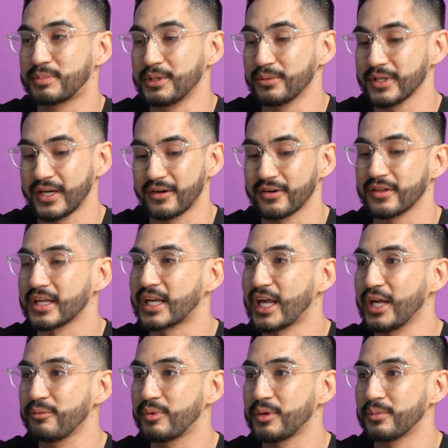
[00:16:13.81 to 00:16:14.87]
people that are the
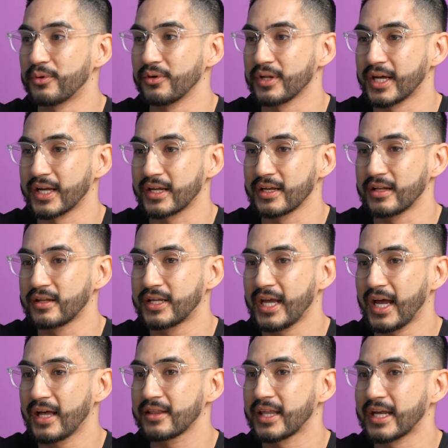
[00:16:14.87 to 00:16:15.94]
cave people, like
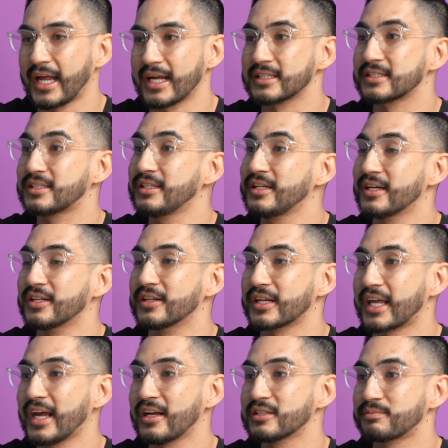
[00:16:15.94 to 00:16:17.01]
yeah, they can't see in the
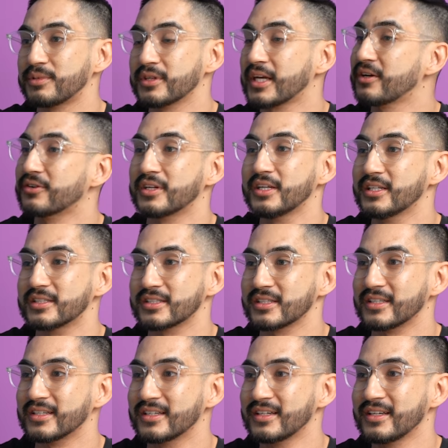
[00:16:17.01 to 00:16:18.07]
caves, but they don't need to see.
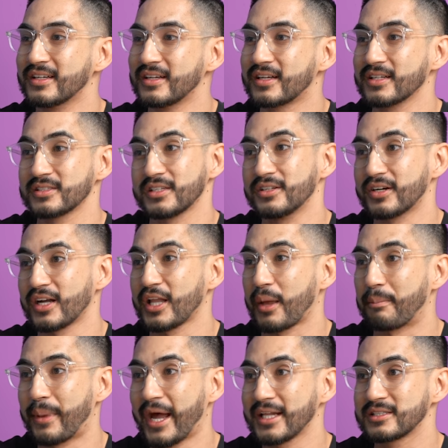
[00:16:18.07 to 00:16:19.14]
Because you know how
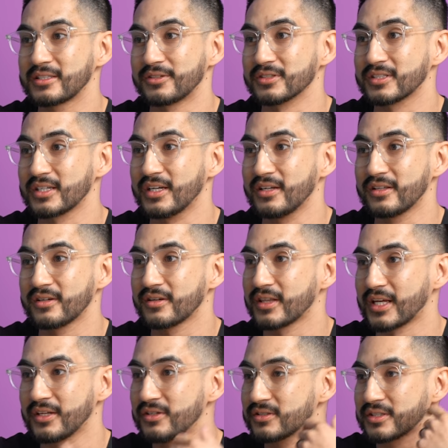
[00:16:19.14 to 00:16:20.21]
like bats don't see either.
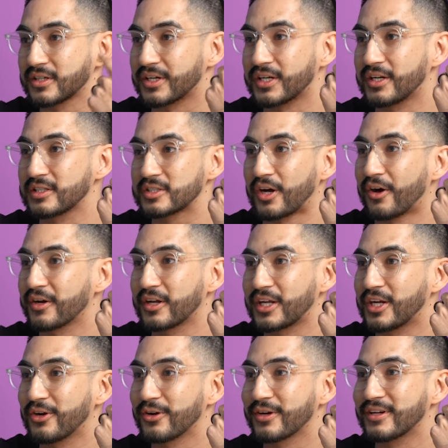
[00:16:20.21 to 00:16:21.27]
They use their sonic
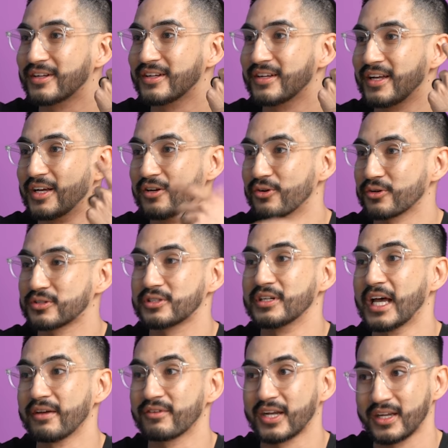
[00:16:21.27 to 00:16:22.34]
hearing oh, yeah. in order to
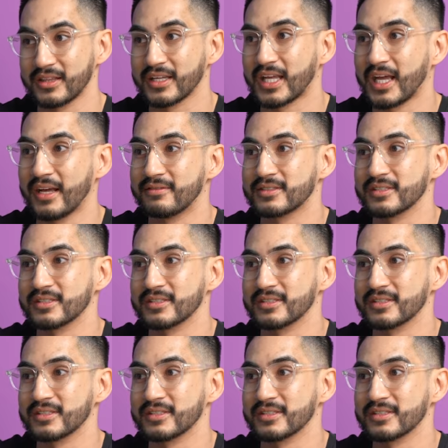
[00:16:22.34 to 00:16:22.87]
navigate the cave